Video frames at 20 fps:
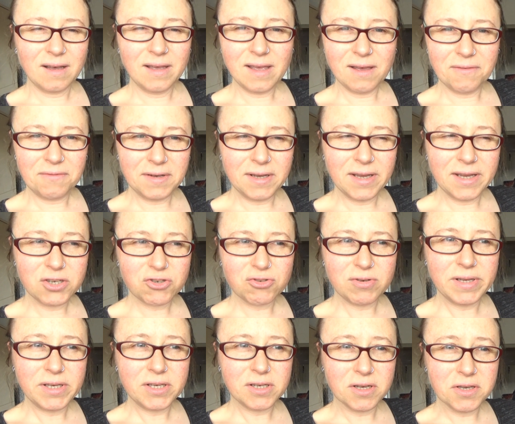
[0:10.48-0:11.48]
I have
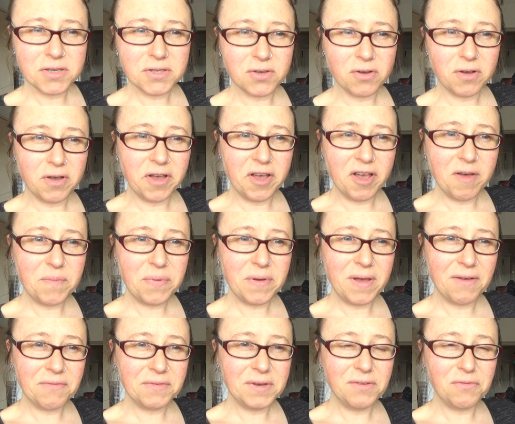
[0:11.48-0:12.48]
literally just got up,
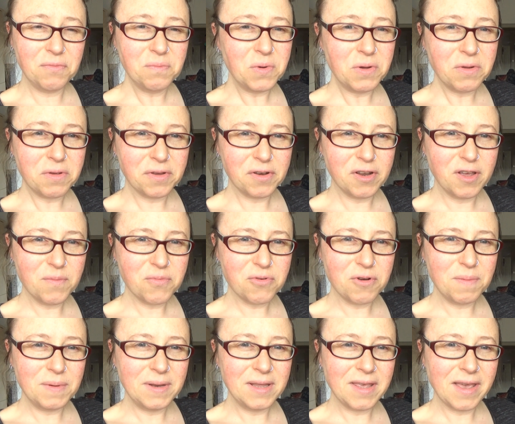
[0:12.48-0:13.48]
haven't even woken up
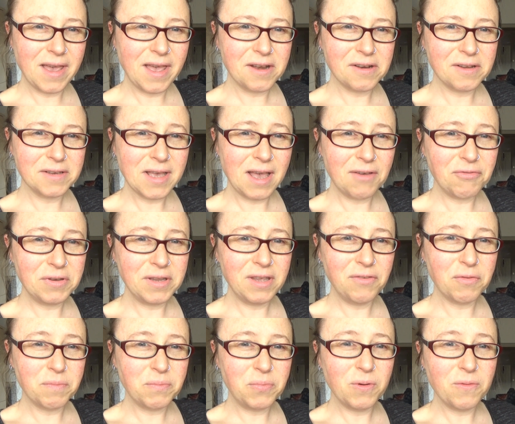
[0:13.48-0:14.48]
properly yet, and I haven't
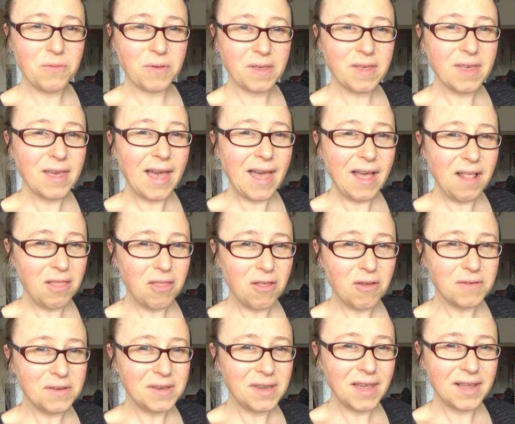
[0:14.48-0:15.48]
even put the kettle
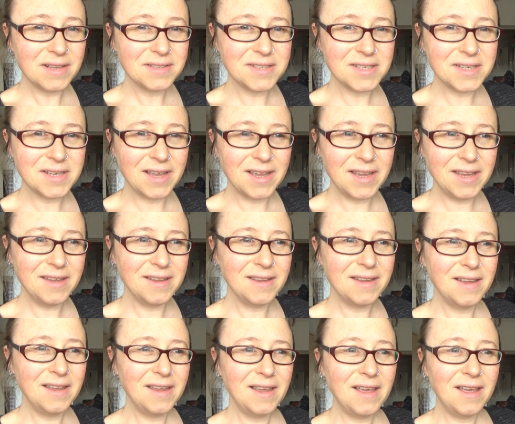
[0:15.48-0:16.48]
on yet today.
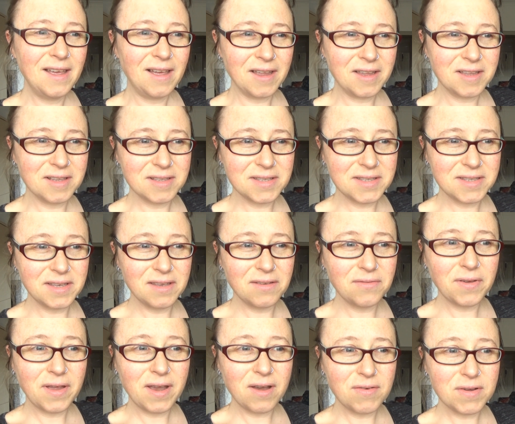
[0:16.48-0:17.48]
I can see
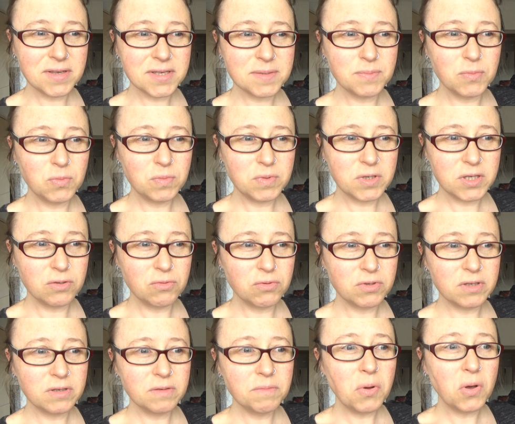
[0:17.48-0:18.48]
various small
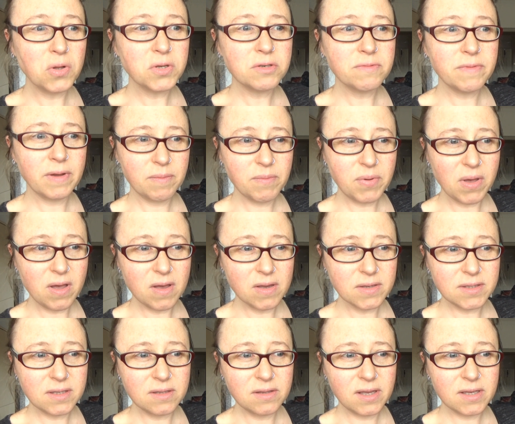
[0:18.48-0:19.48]
children pottering
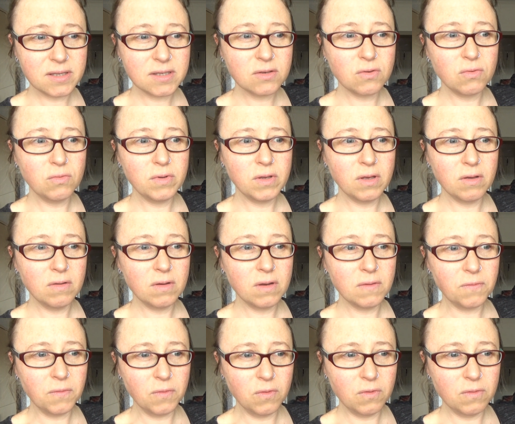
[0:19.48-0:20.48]
past in their school
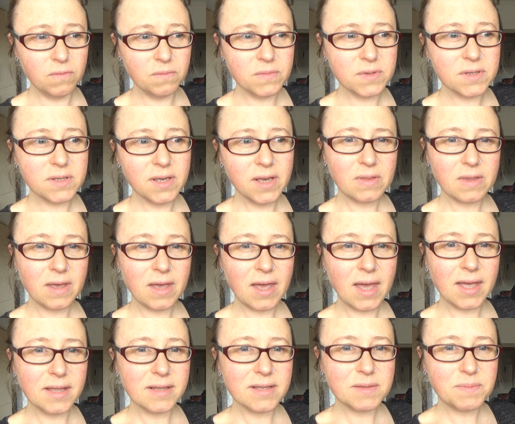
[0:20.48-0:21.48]
uniforms, their
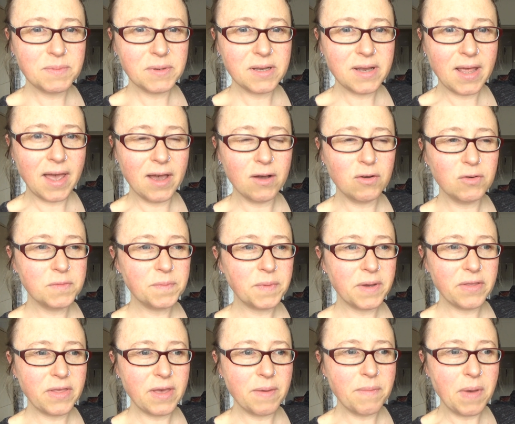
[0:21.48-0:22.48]
hands being held
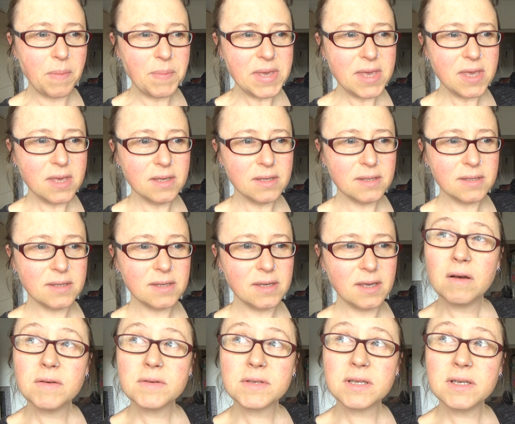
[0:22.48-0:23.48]
by their
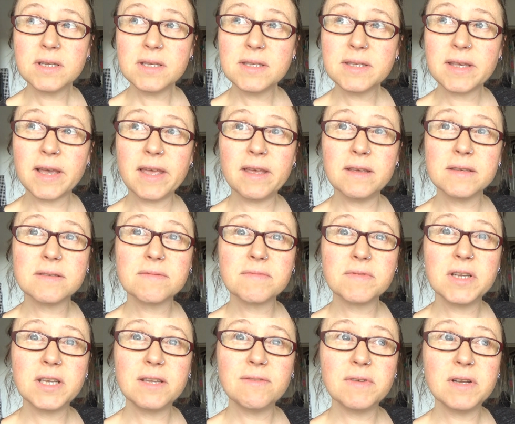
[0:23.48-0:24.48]
mummies. I was going to say it's a
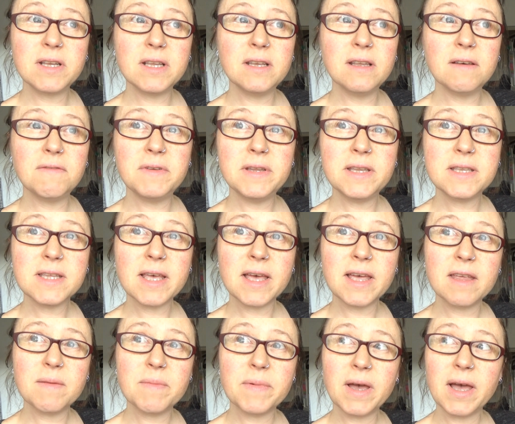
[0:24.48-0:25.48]
really, really lovely
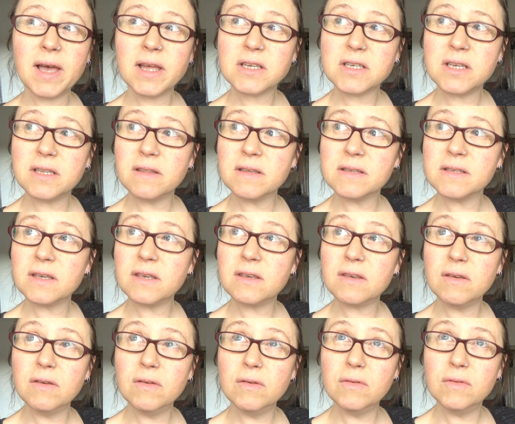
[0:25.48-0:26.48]
day, but actually there's a
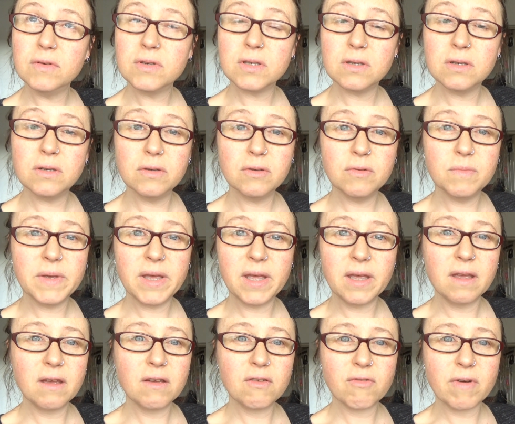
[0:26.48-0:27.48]
huge
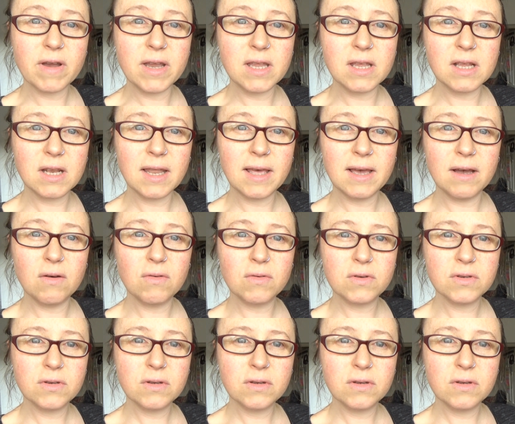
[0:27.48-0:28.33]
looming grey cloud.